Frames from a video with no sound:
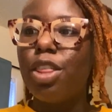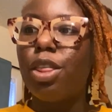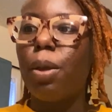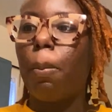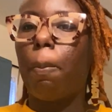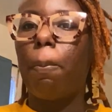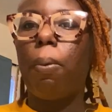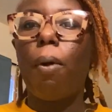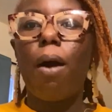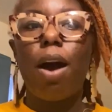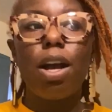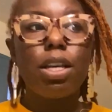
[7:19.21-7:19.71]

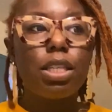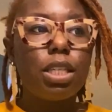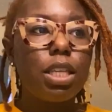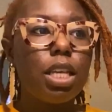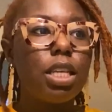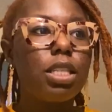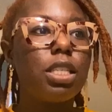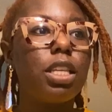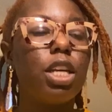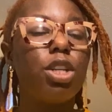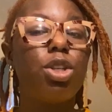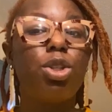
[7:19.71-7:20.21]
the
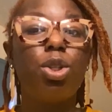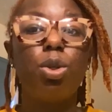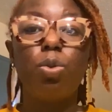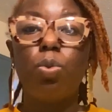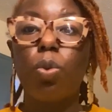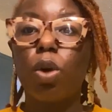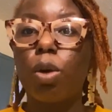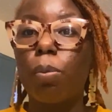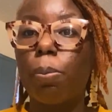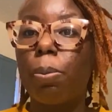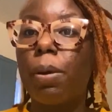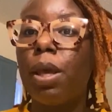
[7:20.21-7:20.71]
process that you
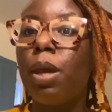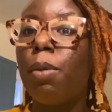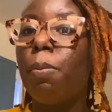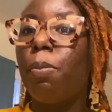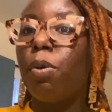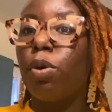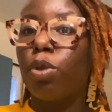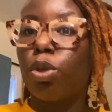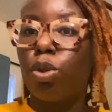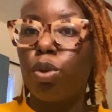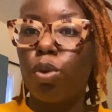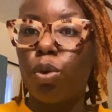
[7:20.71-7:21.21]
work
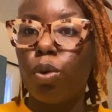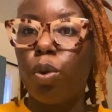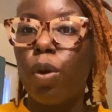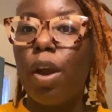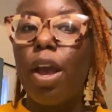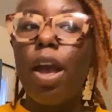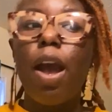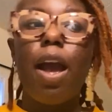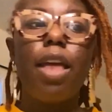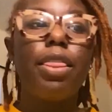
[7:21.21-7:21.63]
people through.